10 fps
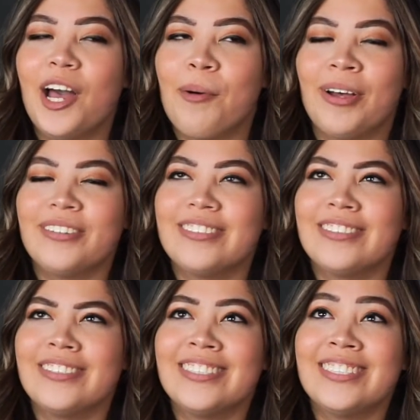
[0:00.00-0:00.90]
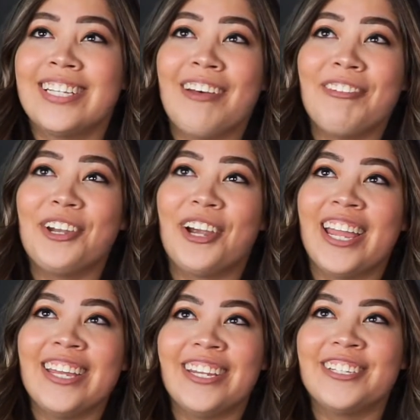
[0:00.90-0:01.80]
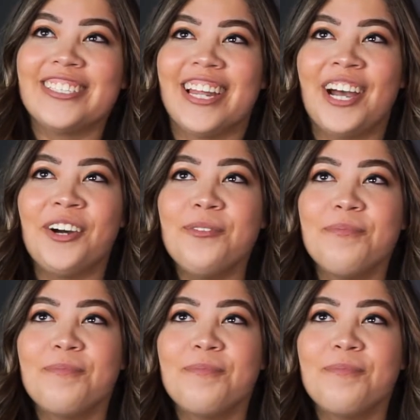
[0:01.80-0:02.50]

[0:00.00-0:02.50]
about 7 or 8 years now.